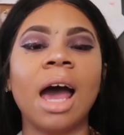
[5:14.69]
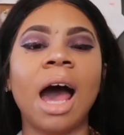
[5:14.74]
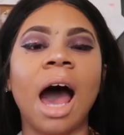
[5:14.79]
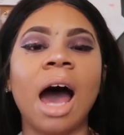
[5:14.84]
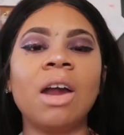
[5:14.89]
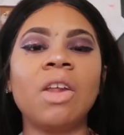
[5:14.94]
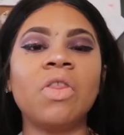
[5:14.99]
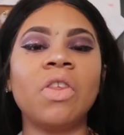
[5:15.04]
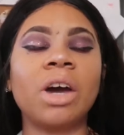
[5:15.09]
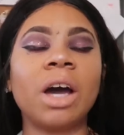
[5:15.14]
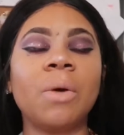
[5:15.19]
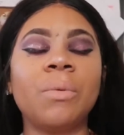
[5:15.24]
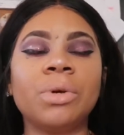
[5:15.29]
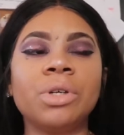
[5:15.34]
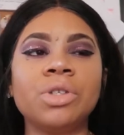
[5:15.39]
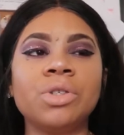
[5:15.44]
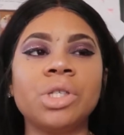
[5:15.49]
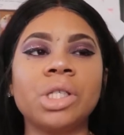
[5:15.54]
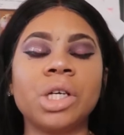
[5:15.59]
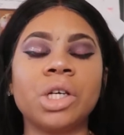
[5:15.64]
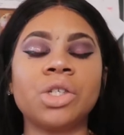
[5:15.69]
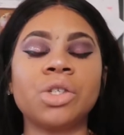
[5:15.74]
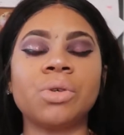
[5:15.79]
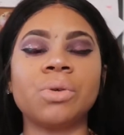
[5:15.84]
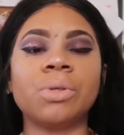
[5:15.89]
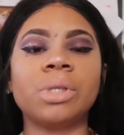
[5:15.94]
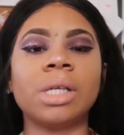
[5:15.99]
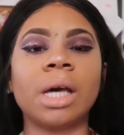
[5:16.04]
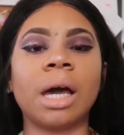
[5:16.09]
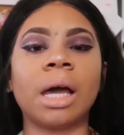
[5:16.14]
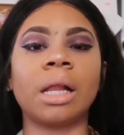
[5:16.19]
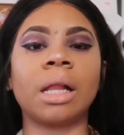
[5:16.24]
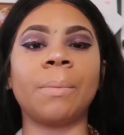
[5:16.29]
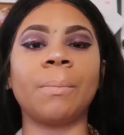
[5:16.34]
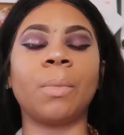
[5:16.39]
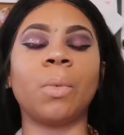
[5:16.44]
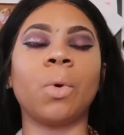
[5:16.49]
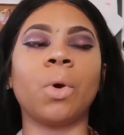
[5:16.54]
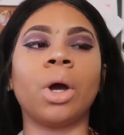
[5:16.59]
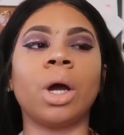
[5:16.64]
I don't think I want to do surgical tech
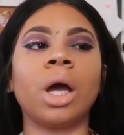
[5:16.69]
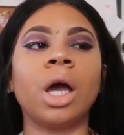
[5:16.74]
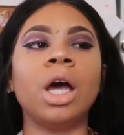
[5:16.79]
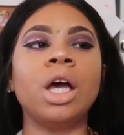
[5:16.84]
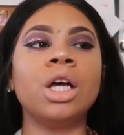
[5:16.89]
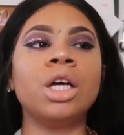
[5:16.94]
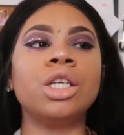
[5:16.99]
anymore.